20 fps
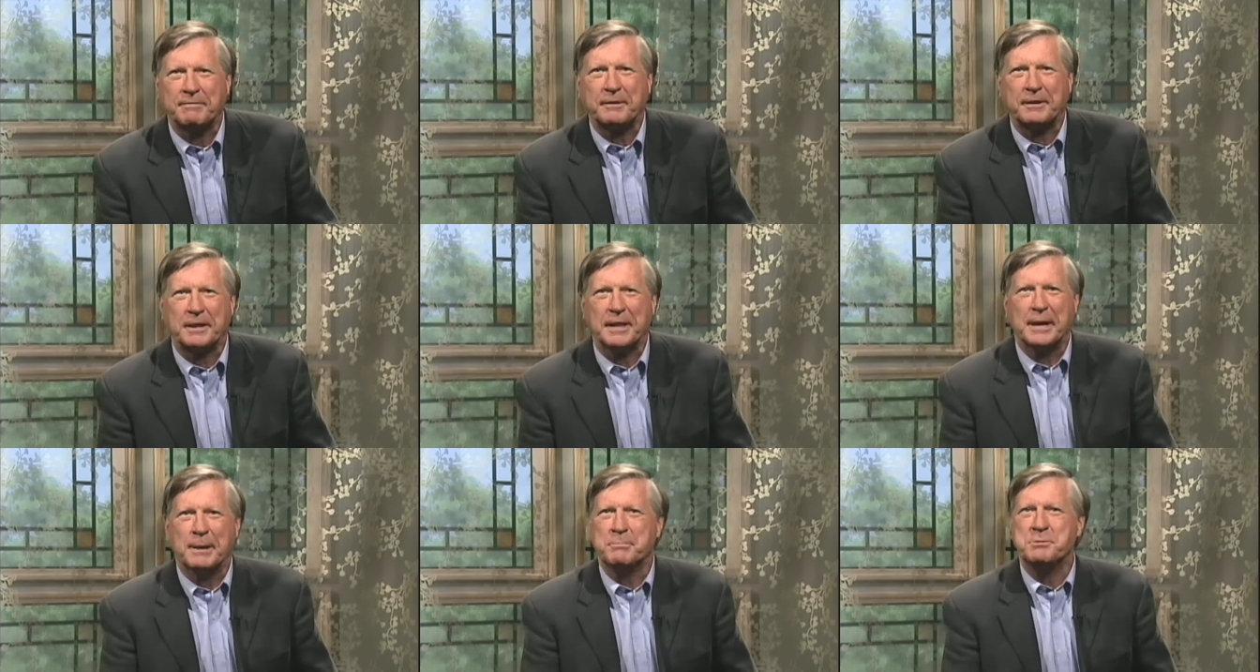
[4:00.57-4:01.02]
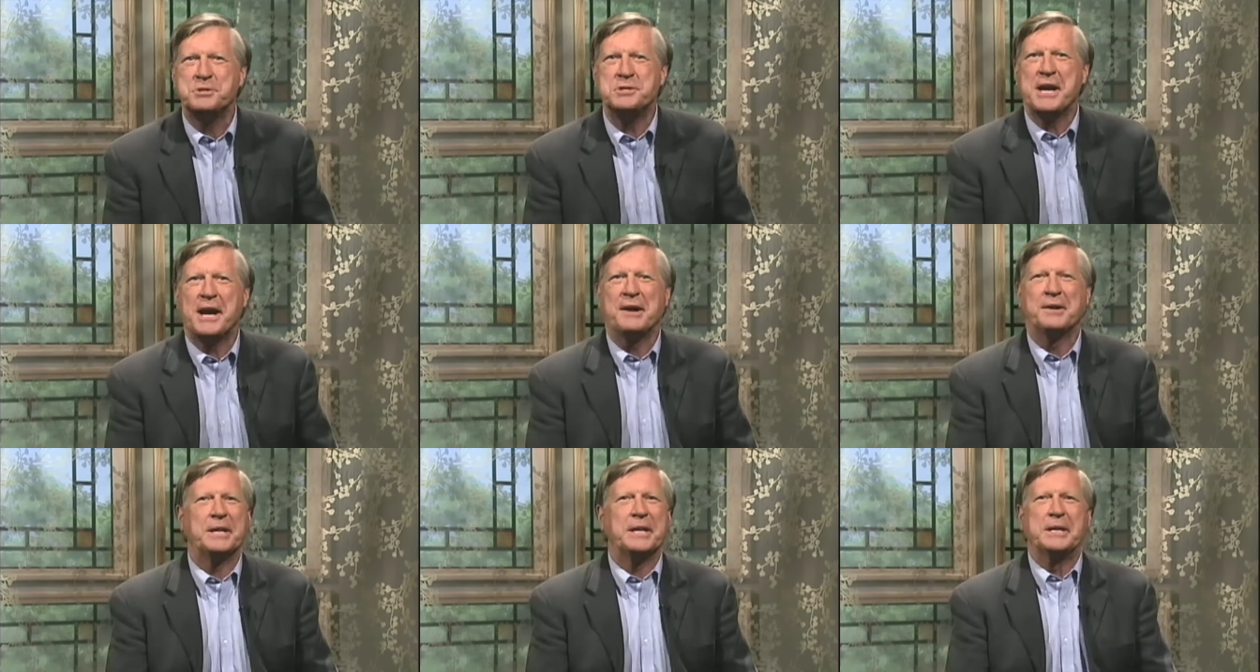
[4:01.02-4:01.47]
club,
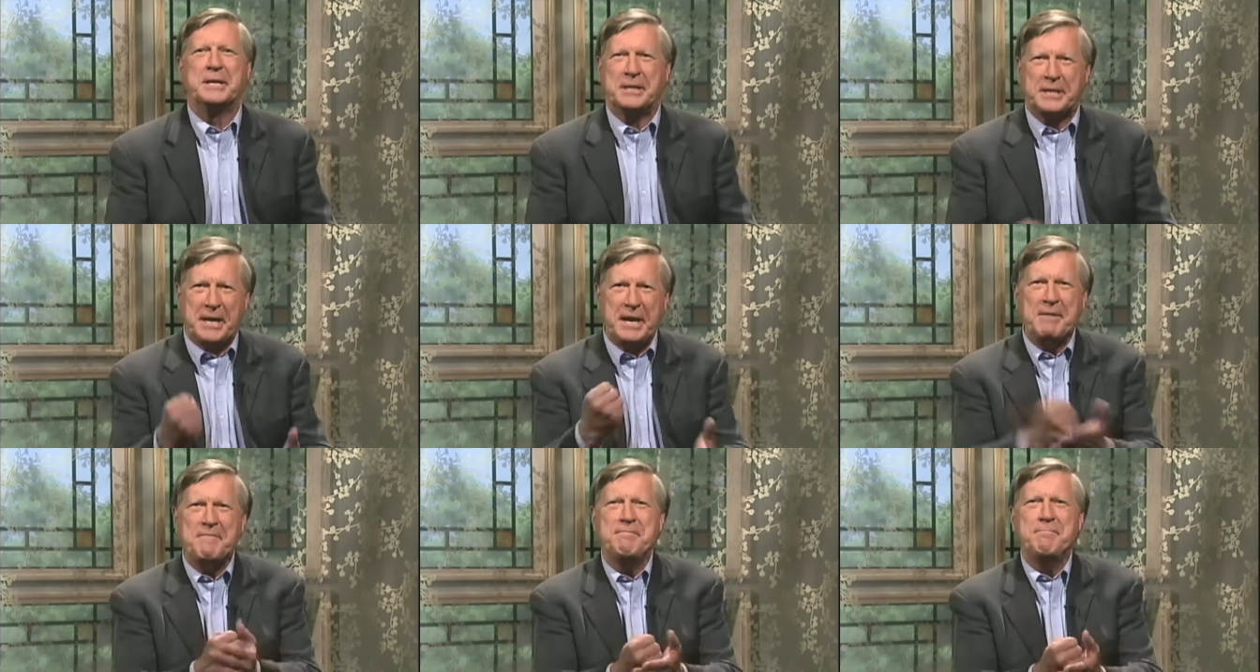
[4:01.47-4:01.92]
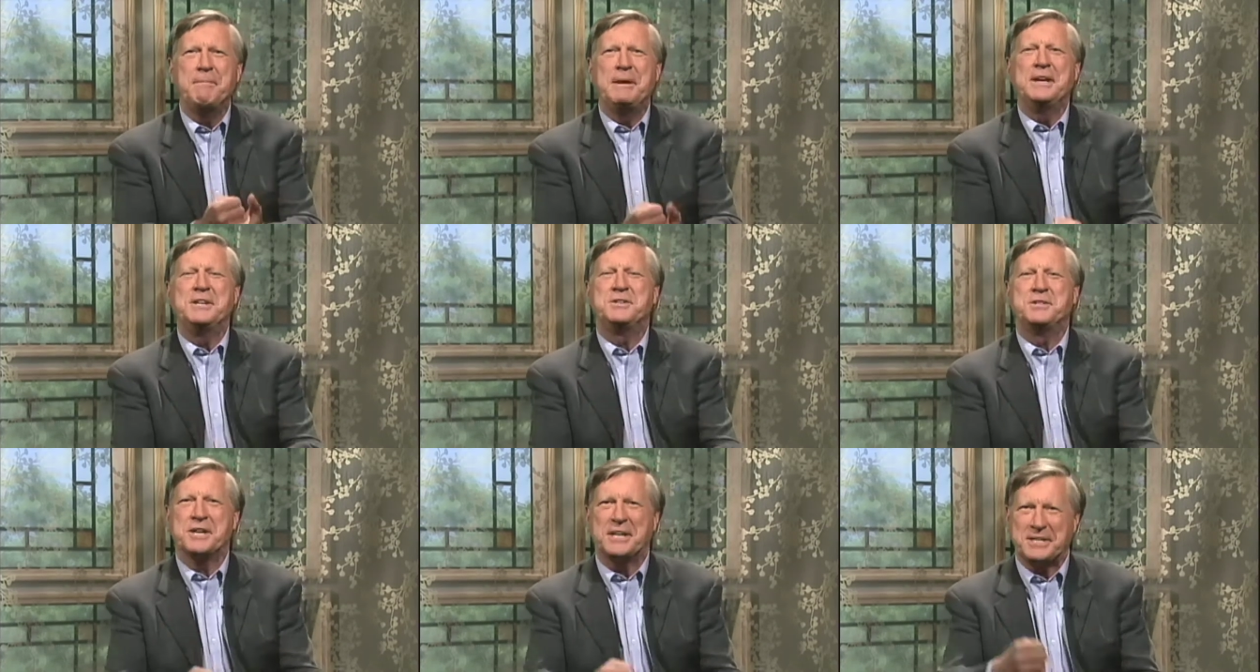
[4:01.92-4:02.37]
shouting, Give me
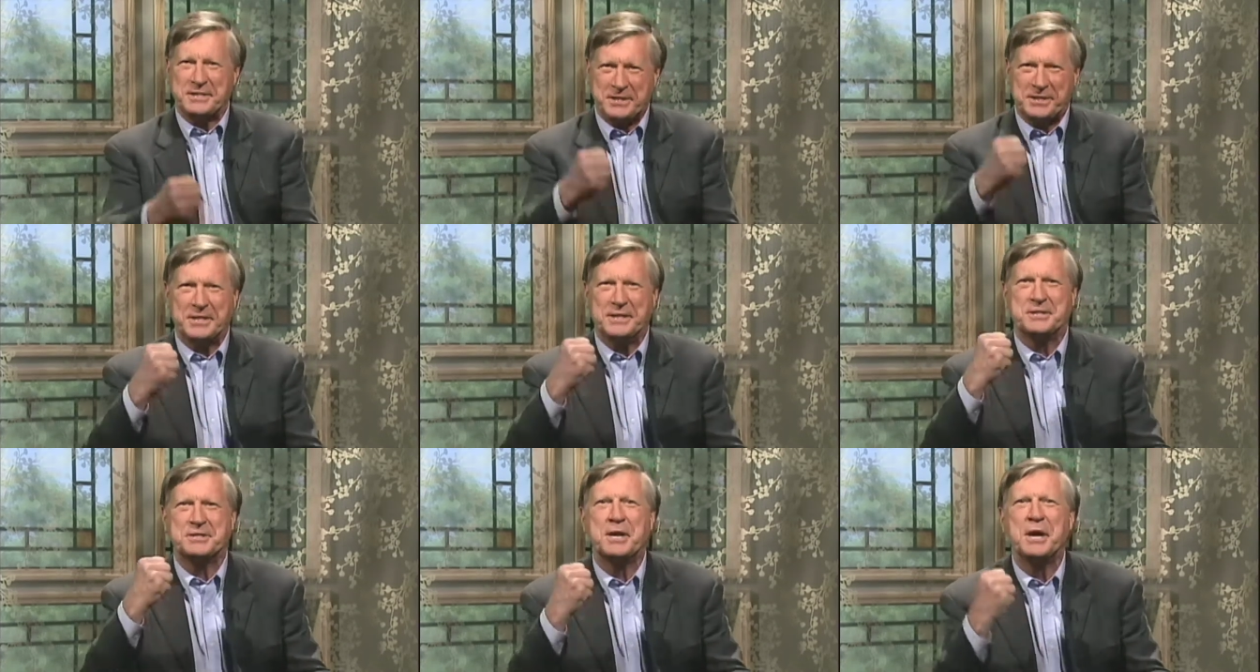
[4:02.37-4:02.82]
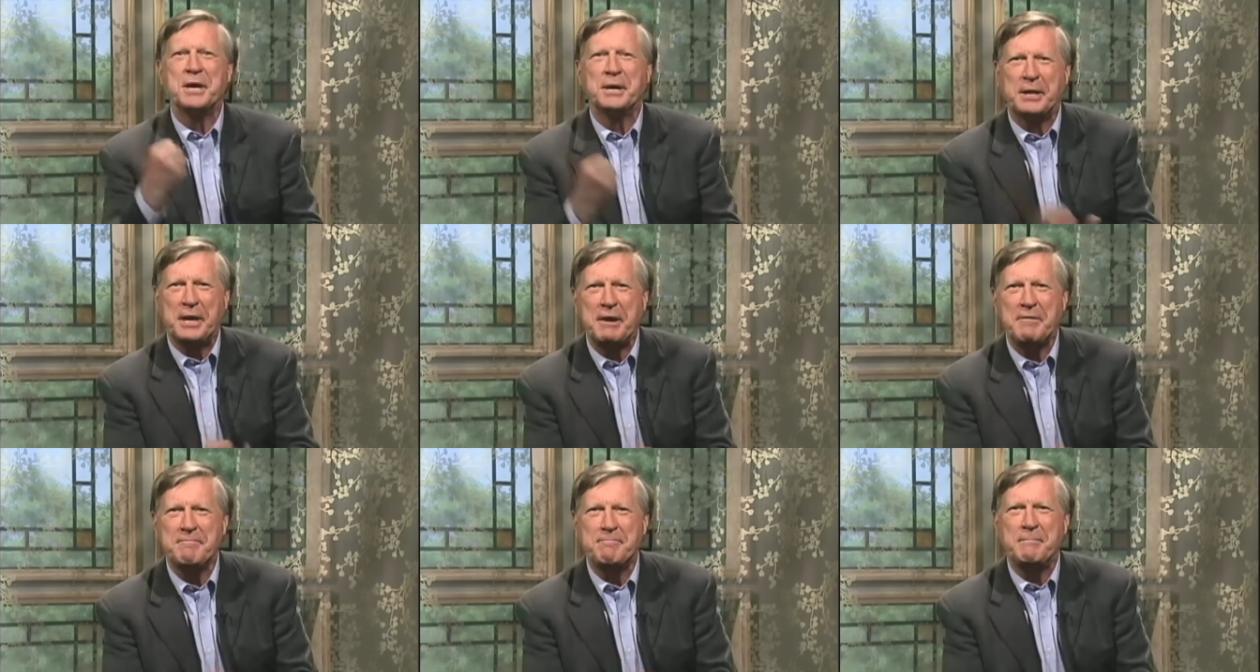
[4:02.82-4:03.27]
justice!
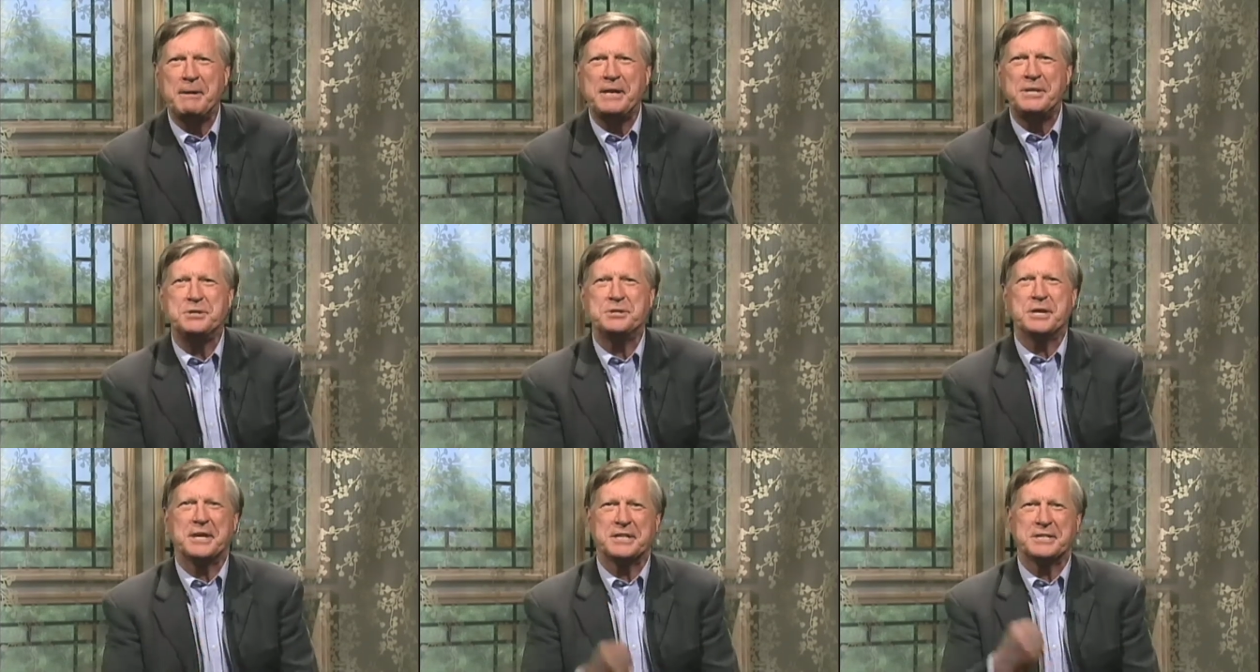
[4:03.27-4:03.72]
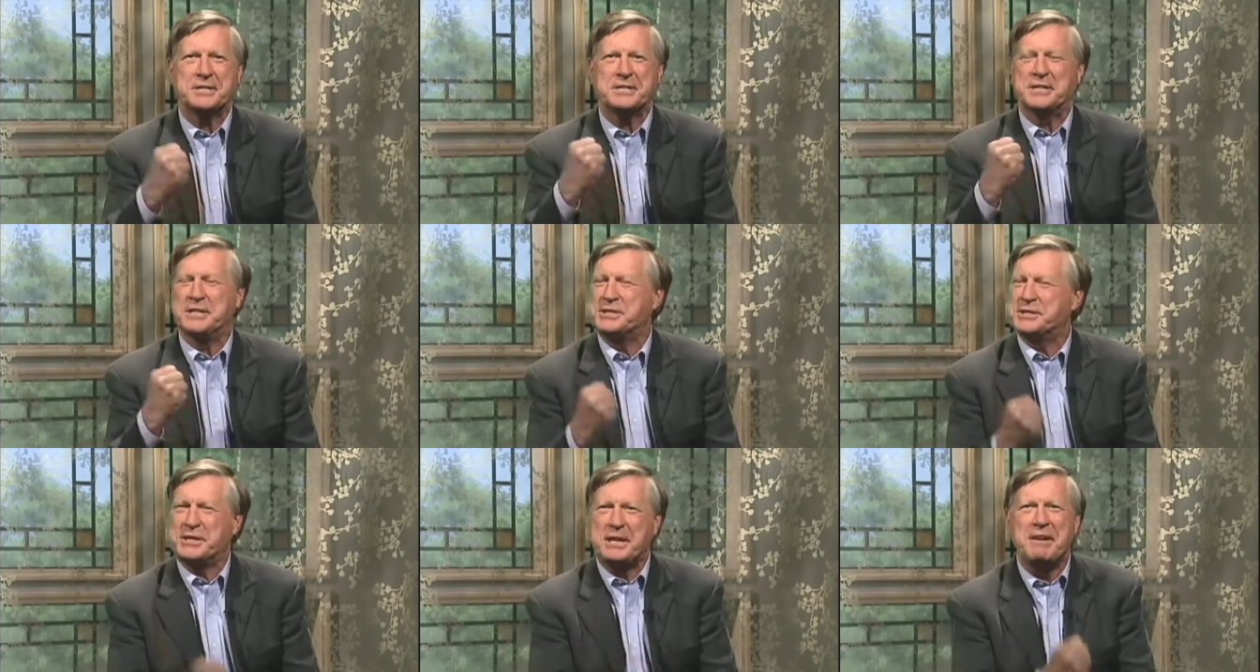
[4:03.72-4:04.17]
Give me
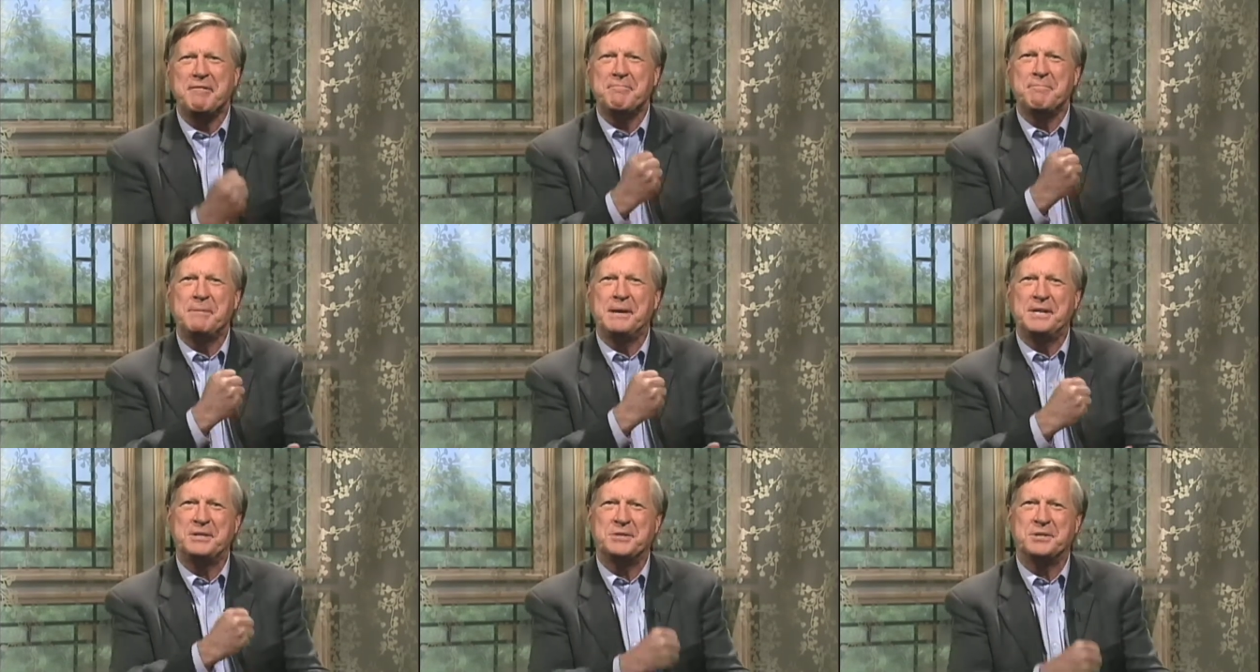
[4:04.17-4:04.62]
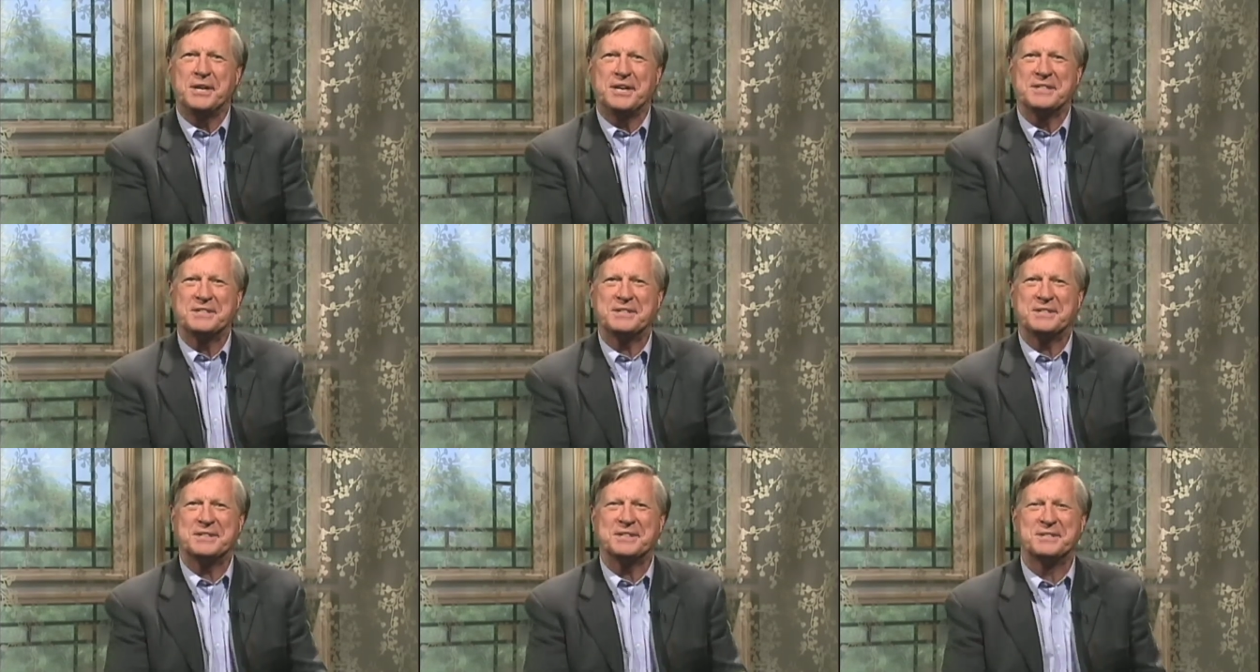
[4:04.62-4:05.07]
justice! Give me
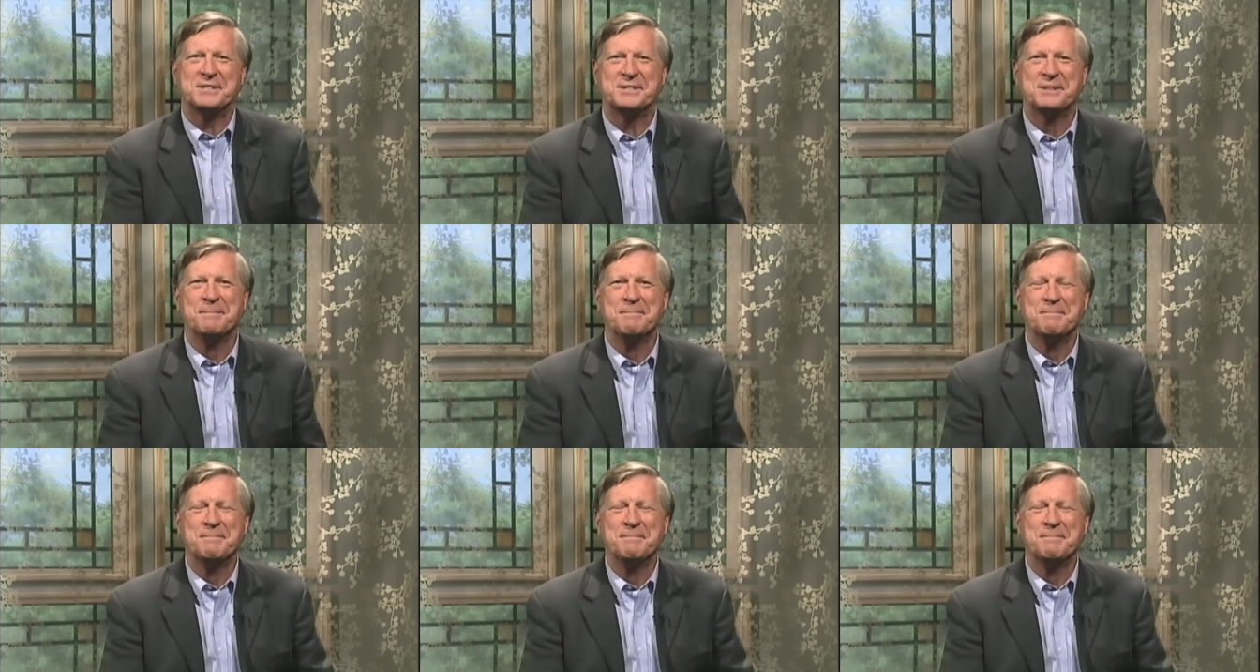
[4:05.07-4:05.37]
justice!